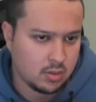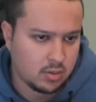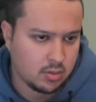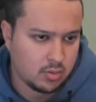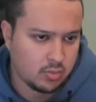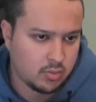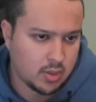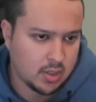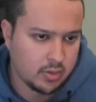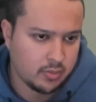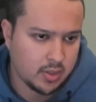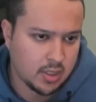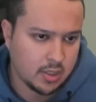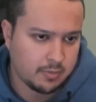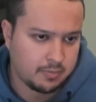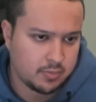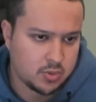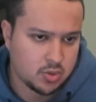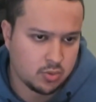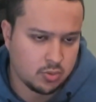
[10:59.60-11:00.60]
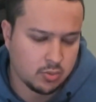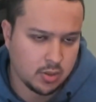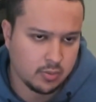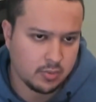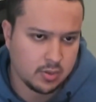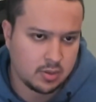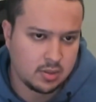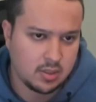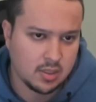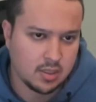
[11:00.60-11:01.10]
Why would I toy
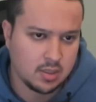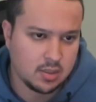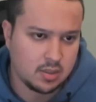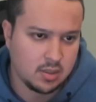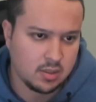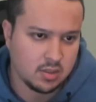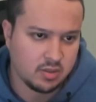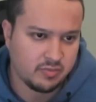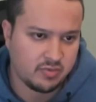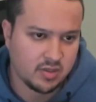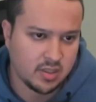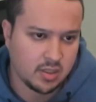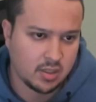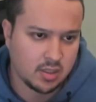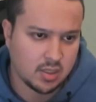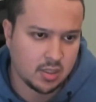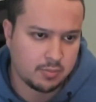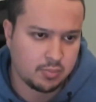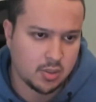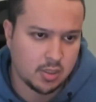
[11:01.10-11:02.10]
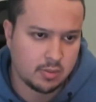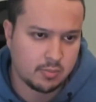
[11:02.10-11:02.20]
with the idea of letting that pawn